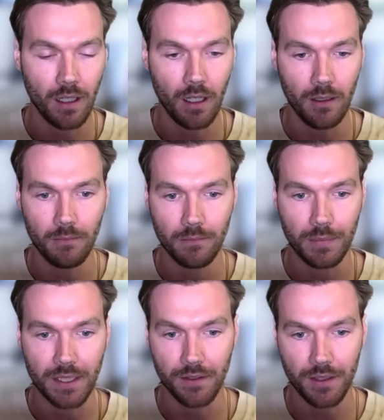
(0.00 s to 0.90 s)

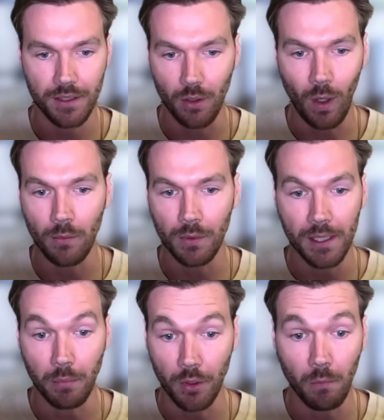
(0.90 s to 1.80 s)
because, why would they
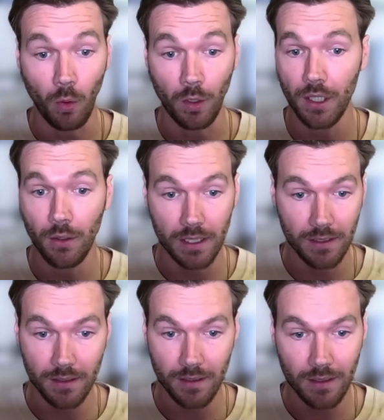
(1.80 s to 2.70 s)
burn more
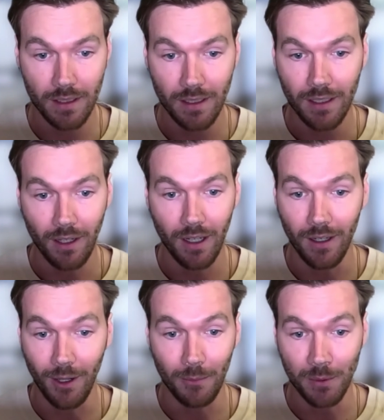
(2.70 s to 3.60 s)
tokens on
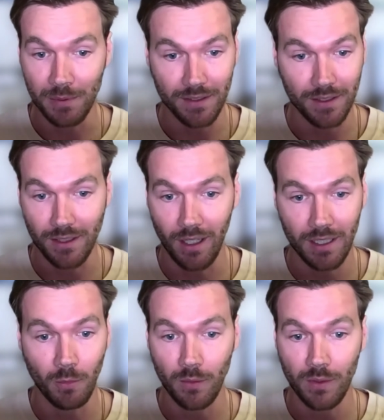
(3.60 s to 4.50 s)
purpose? It just costs more
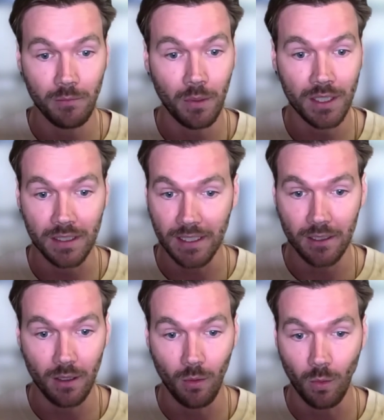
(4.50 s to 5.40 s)
for everybody and they get
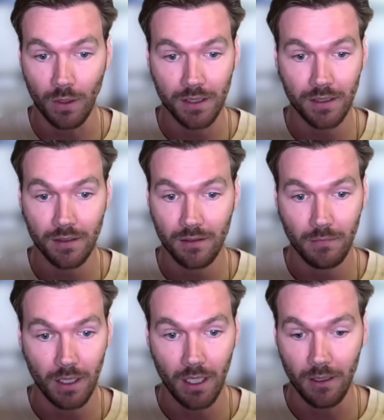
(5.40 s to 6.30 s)
a worse
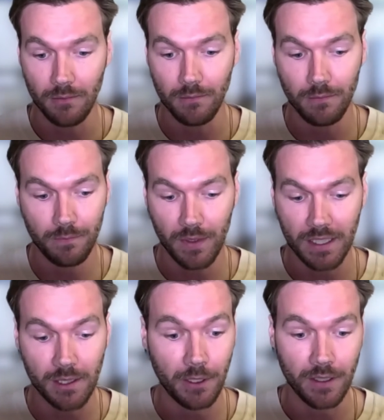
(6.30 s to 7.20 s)

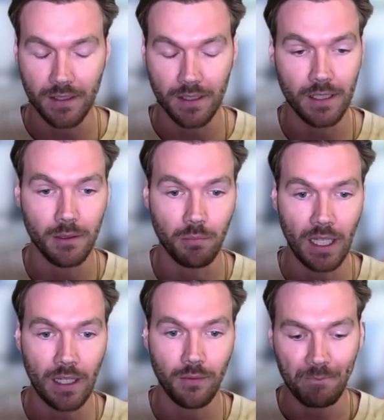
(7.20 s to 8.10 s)
experience in the
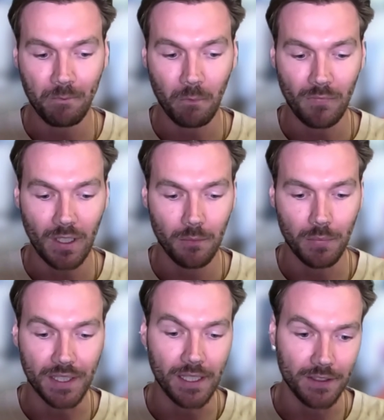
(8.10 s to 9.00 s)
platform. But
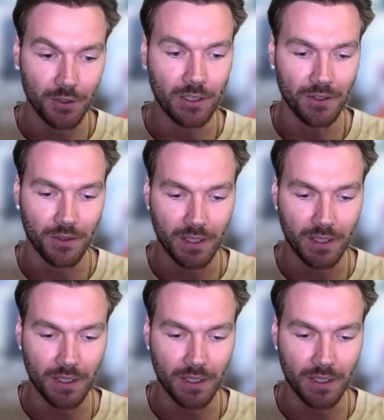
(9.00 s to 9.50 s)
then you can also connect your